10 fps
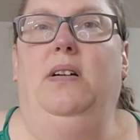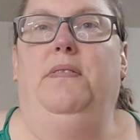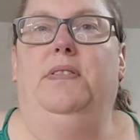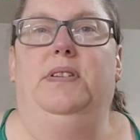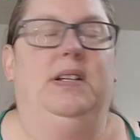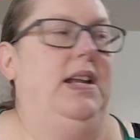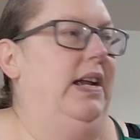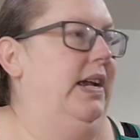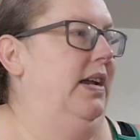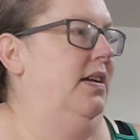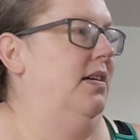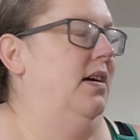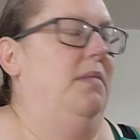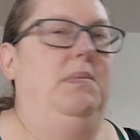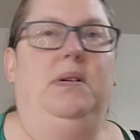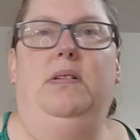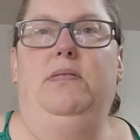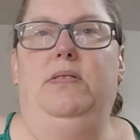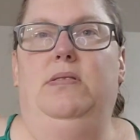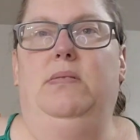on for today. I'm going to
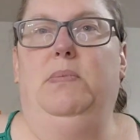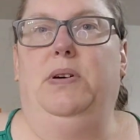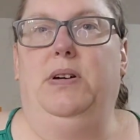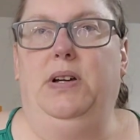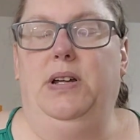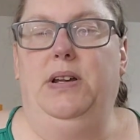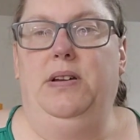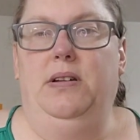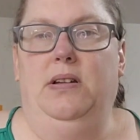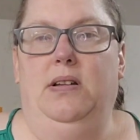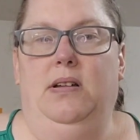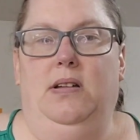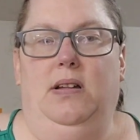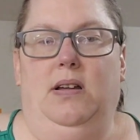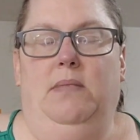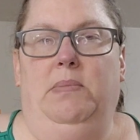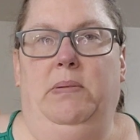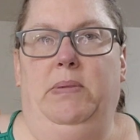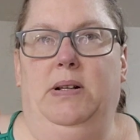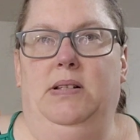go do some cooking. I'm
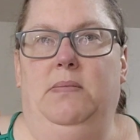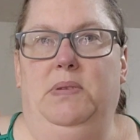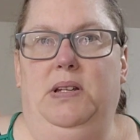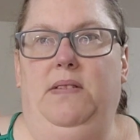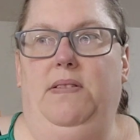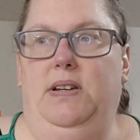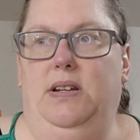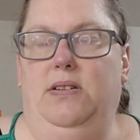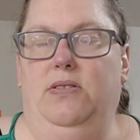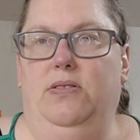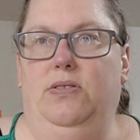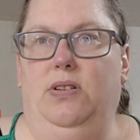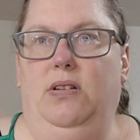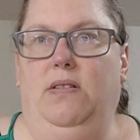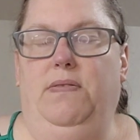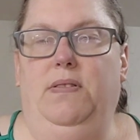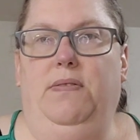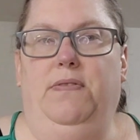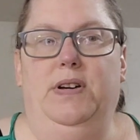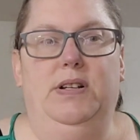going to make some TV dinners for
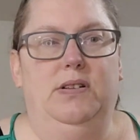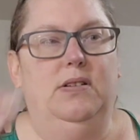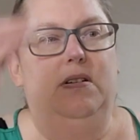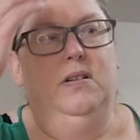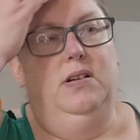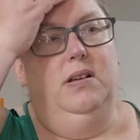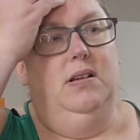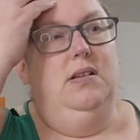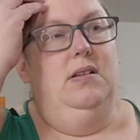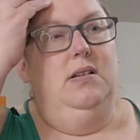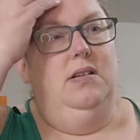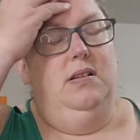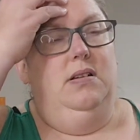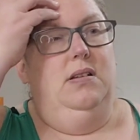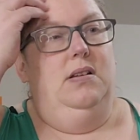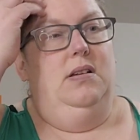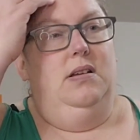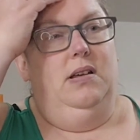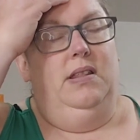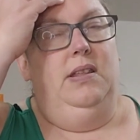the freezer.
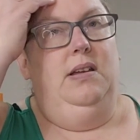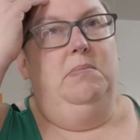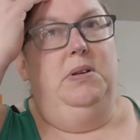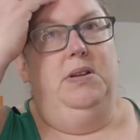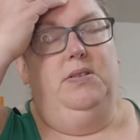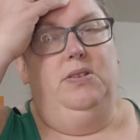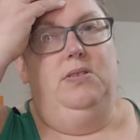I think I'm going to